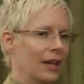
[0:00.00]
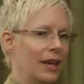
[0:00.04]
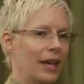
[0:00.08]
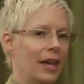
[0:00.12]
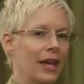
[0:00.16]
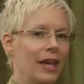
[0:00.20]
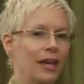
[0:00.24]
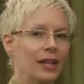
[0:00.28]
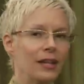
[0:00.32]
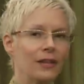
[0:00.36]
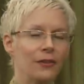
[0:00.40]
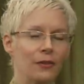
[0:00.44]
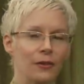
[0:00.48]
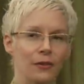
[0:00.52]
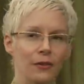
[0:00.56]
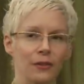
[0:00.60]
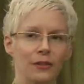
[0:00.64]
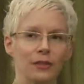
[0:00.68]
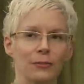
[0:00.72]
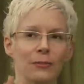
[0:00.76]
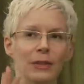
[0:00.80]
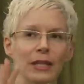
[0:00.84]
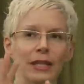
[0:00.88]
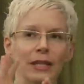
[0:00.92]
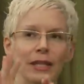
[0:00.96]
And
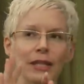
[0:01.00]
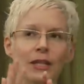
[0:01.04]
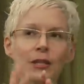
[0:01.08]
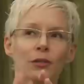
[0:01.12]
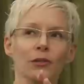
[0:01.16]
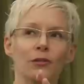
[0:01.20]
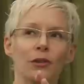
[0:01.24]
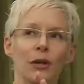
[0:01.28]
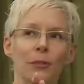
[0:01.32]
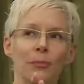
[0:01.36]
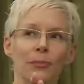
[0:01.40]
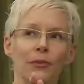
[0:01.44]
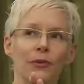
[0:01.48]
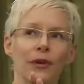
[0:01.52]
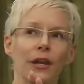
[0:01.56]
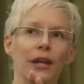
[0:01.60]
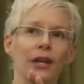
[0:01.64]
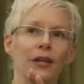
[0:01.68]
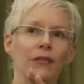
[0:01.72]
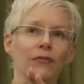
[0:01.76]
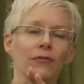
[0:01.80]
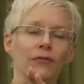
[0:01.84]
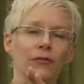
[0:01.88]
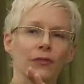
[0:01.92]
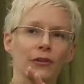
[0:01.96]
ultimately, you are
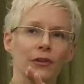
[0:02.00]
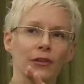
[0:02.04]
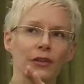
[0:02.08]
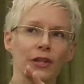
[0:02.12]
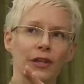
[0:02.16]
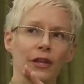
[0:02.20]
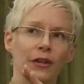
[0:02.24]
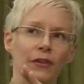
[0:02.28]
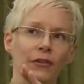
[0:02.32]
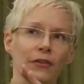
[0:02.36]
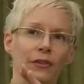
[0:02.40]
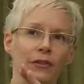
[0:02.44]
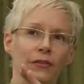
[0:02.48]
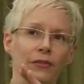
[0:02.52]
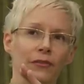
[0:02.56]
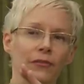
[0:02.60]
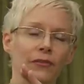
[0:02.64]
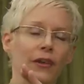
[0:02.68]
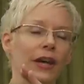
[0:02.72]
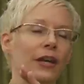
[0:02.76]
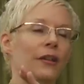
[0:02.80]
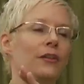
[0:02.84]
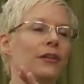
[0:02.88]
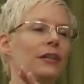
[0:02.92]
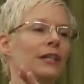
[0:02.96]
praying for their
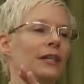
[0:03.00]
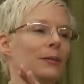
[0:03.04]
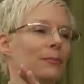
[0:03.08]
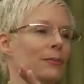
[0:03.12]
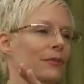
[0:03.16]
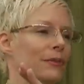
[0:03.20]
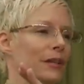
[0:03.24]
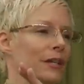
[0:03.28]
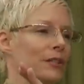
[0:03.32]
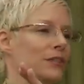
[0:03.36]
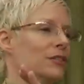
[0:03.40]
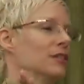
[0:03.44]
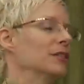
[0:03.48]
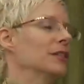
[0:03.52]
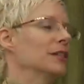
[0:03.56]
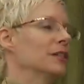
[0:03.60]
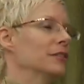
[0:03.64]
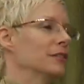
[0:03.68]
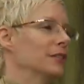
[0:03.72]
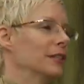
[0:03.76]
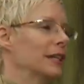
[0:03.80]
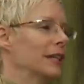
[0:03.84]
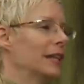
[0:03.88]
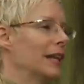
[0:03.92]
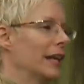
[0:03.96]
final liberation
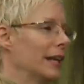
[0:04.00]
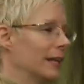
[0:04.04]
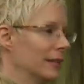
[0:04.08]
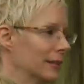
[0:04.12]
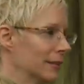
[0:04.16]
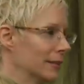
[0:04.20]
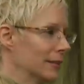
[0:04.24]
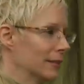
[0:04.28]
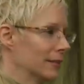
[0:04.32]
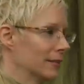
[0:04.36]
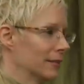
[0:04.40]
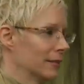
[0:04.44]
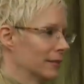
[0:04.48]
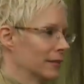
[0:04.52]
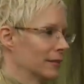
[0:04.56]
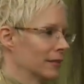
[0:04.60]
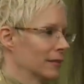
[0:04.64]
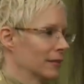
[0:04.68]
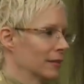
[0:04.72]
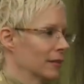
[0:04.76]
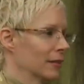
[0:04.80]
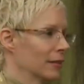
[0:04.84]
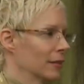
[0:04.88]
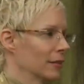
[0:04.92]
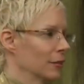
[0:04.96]
into light.
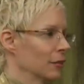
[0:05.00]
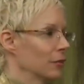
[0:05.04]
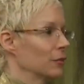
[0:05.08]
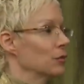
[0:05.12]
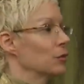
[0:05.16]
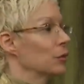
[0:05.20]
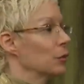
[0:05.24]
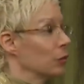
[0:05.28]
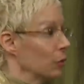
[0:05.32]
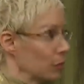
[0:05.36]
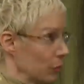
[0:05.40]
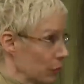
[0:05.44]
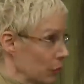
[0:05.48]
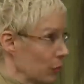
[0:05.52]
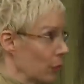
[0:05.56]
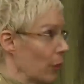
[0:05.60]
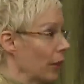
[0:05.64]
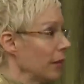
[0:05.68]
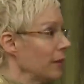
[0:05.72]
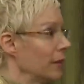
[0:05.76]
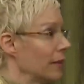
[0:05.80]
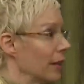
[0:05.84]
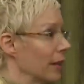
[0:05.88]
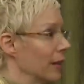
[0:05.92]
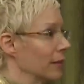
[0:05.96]
Because you
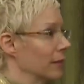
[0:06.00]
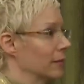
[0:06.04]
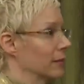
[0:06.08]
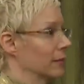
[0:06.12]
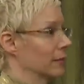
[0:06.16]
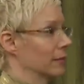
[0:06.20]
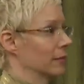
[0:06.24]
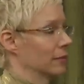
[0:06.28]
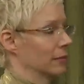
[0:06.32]
want that.